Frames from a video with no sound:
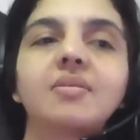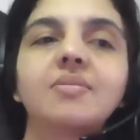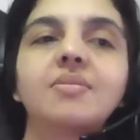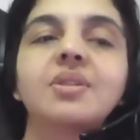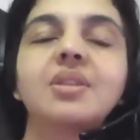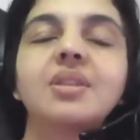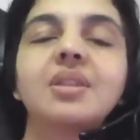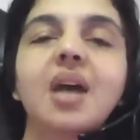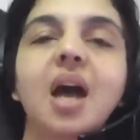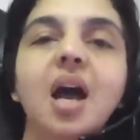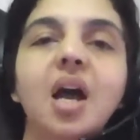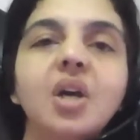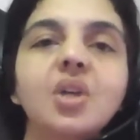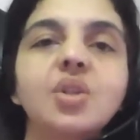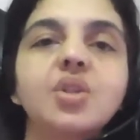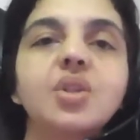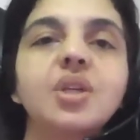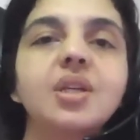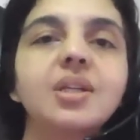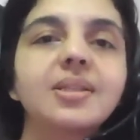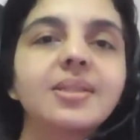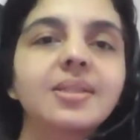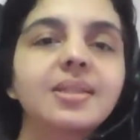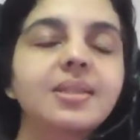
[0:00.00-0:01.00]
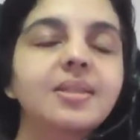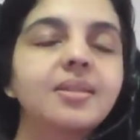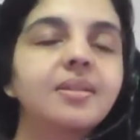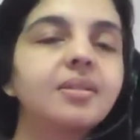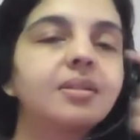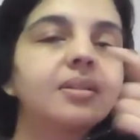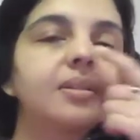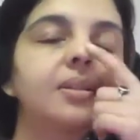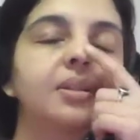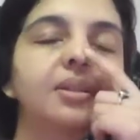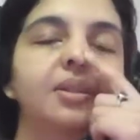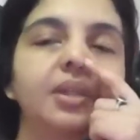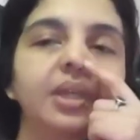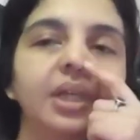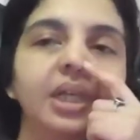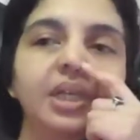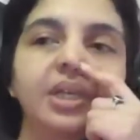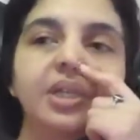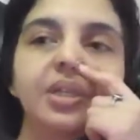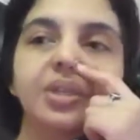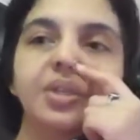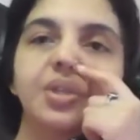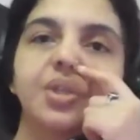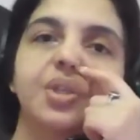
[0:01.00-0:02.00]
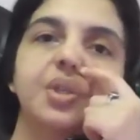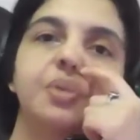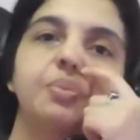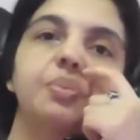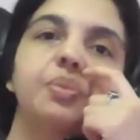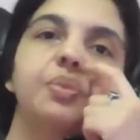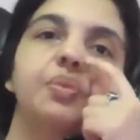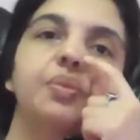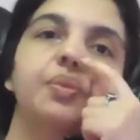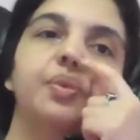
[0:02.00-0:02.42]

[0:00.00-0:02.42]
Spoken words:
Stage is the internship